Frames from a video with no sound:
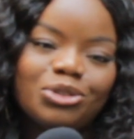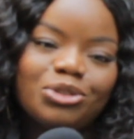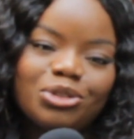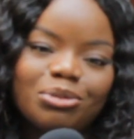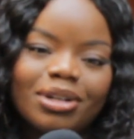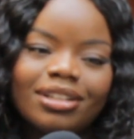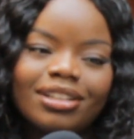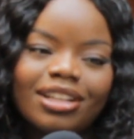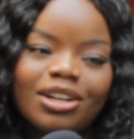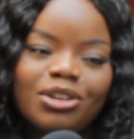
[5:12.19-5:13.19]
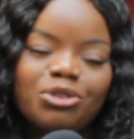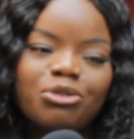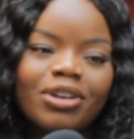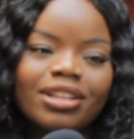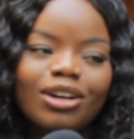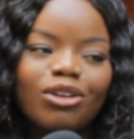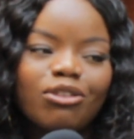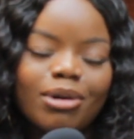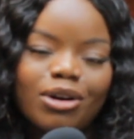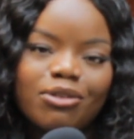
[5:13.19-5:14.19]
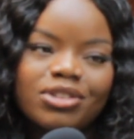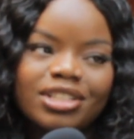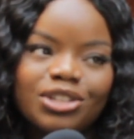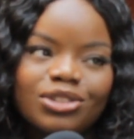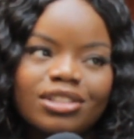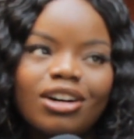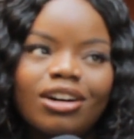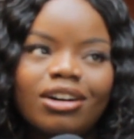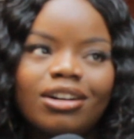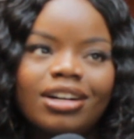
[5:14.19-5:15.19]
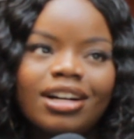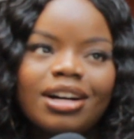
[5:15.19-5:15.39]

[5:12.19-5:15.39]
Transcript: YouTube, and you'll find that a lot of my conversations are